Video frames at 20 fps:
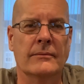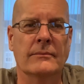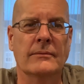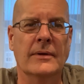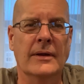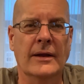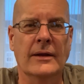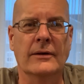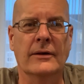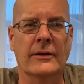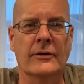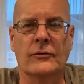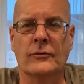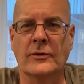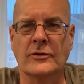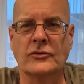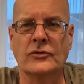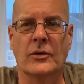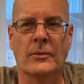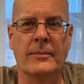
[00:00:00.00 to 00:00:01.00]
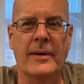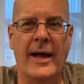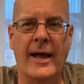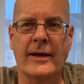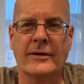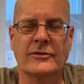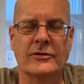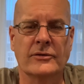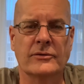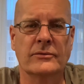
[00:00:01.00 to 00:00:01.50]
in the original
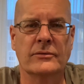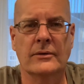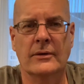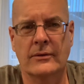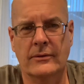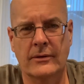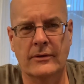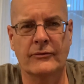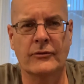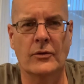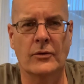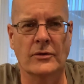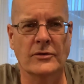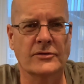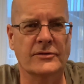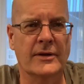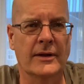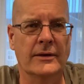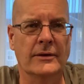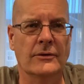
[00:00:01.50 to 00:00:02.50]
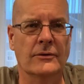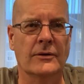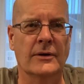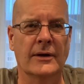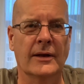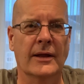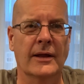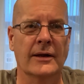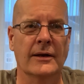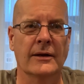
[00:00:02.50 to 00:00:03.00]
boxes, of course, then you're going
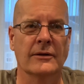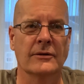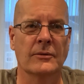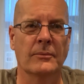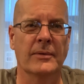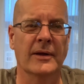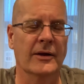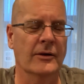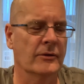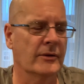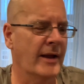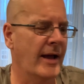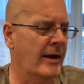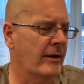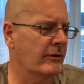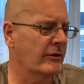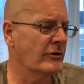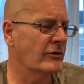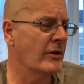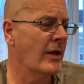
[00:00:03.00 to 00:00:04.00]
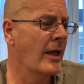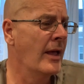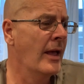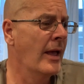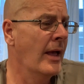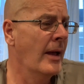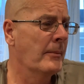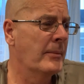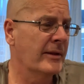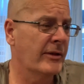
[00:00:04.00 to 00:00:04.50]
to get into bigger dollars.
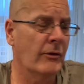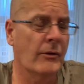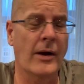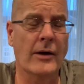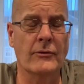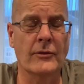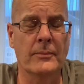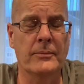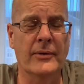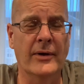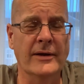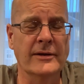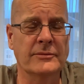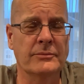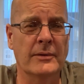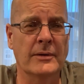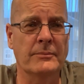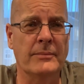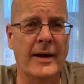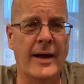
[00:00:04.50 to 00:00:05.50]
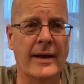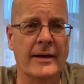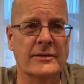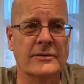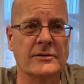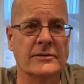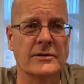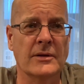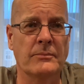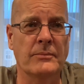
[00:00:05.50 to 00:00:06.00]
But there are replacement
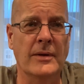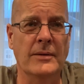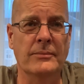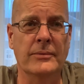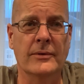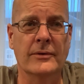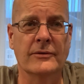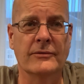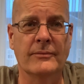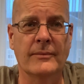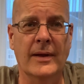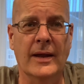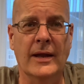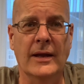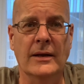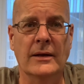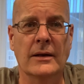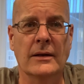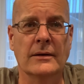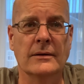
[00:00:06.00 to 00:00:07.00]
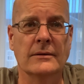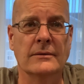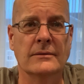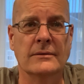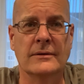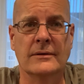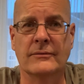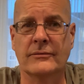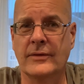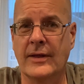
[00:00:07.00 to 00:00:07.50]
boxes that people have made, and
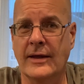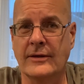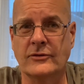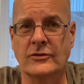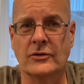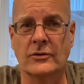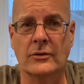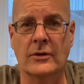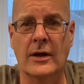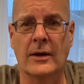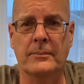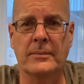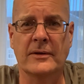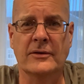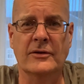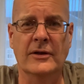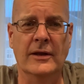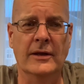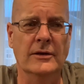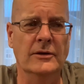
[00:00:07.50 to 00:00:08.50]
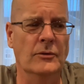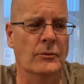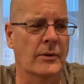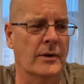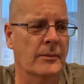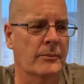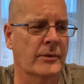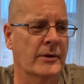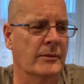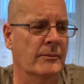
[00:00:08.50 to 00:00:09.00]
if that's your cup of tea and you want
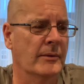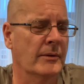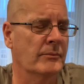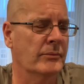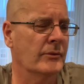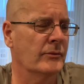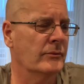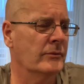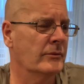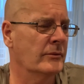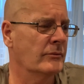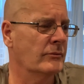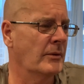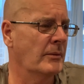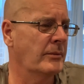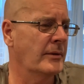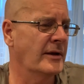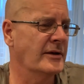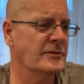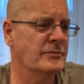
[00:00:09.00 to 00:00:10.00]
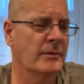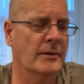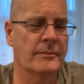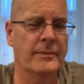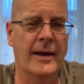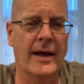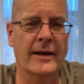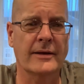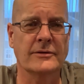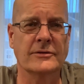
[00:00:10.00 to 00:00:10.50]
to put them in replacement
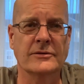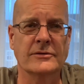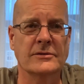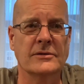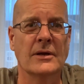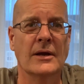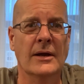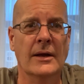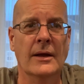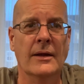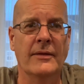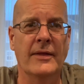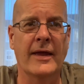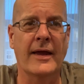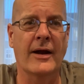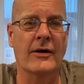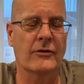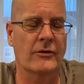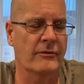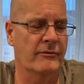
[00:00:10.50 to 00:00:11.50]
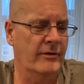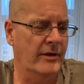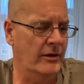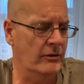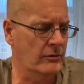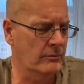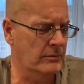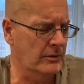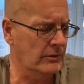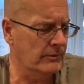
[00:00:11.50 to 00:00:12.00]
boxes, they are
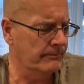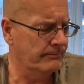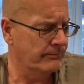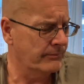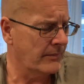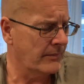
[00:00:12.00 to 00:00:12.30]
available.